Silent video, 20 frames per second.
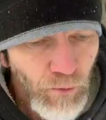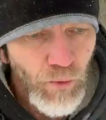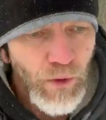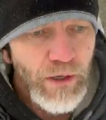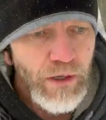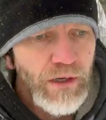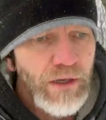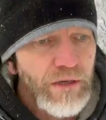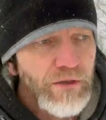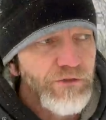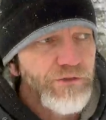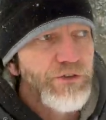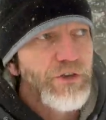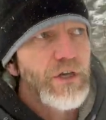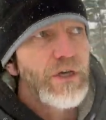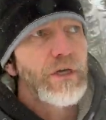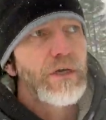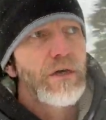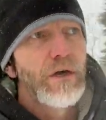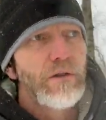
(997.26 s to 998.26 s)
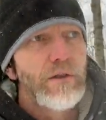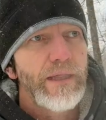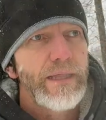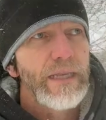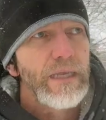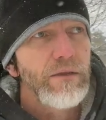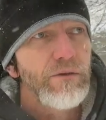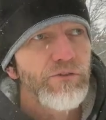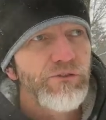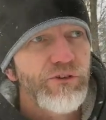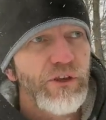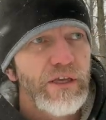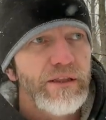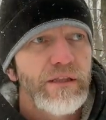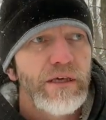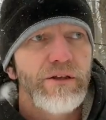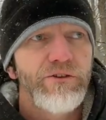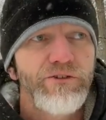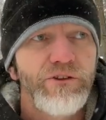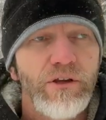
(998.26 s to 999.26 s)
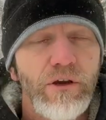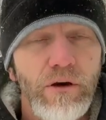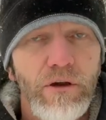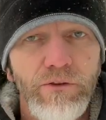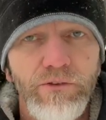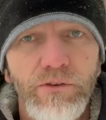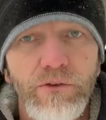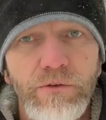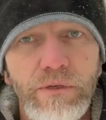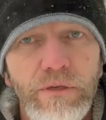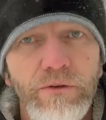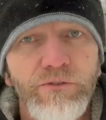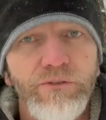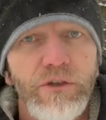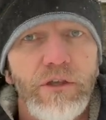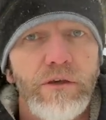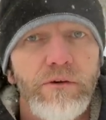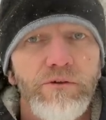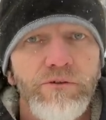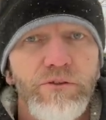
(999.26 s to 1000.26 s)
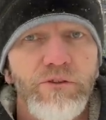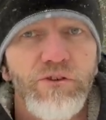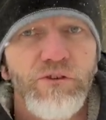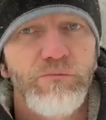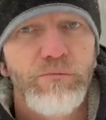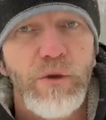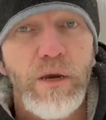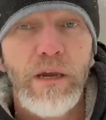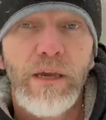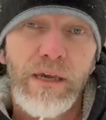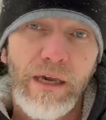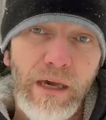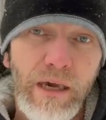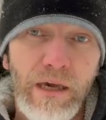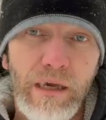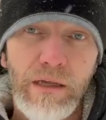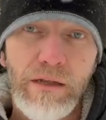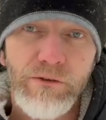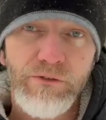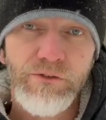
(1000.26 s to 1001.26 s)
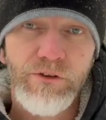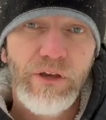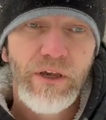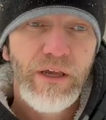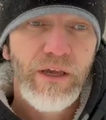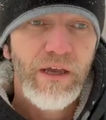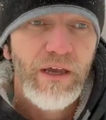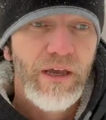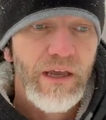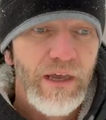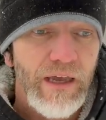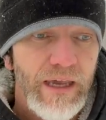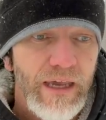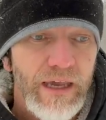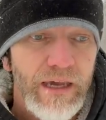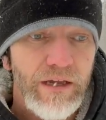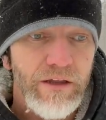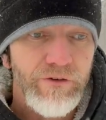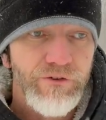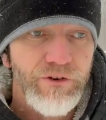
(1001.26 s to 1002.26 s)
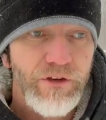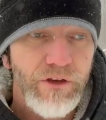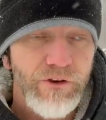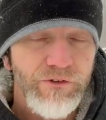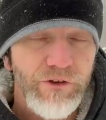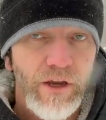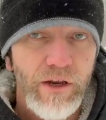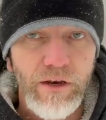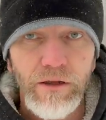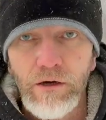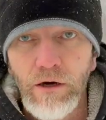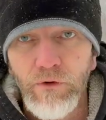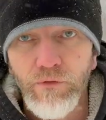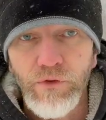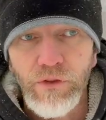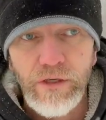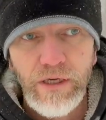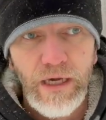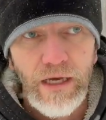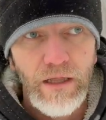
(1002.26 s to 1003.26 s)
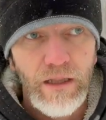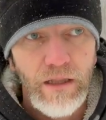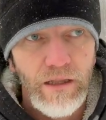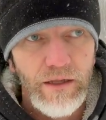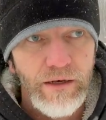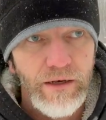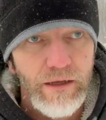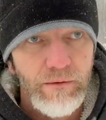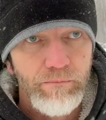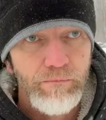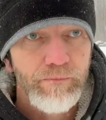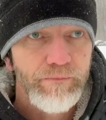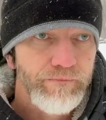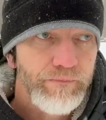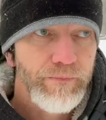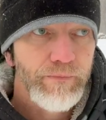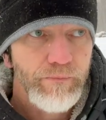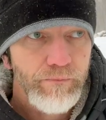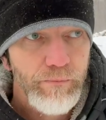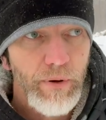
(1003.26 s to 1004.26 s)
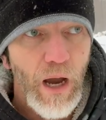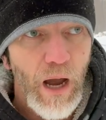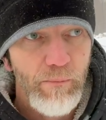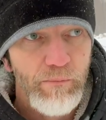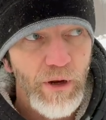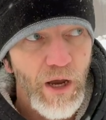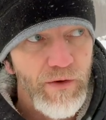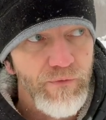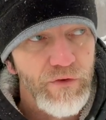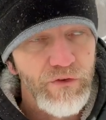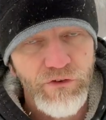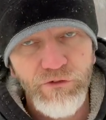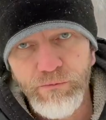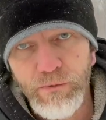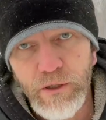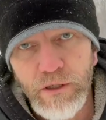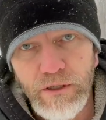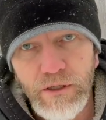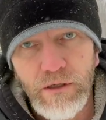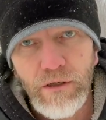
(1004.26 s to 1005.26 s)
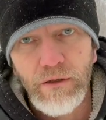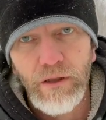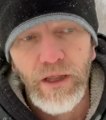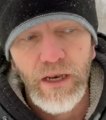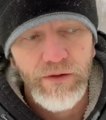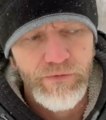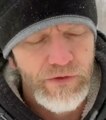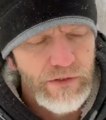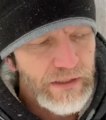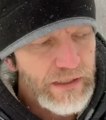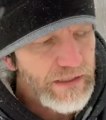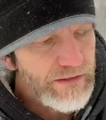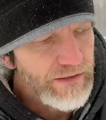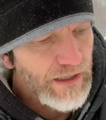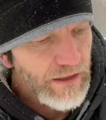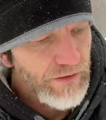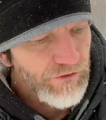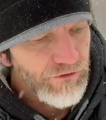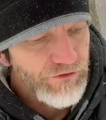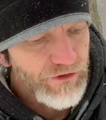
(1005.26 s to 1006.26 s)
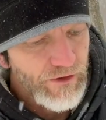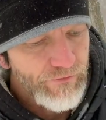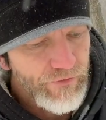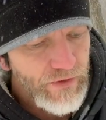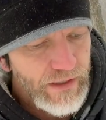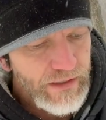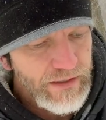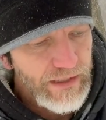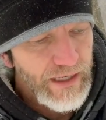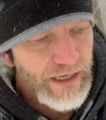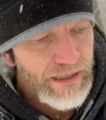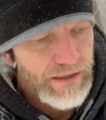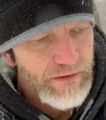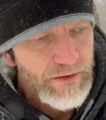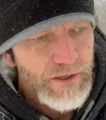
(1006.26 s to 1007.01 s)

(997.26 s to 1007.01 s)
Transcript: was a lady who said that she also used to use the spray cans and she decided to go for the gallon. It popped off and spilled and a lot of it leaked out and stuff like that.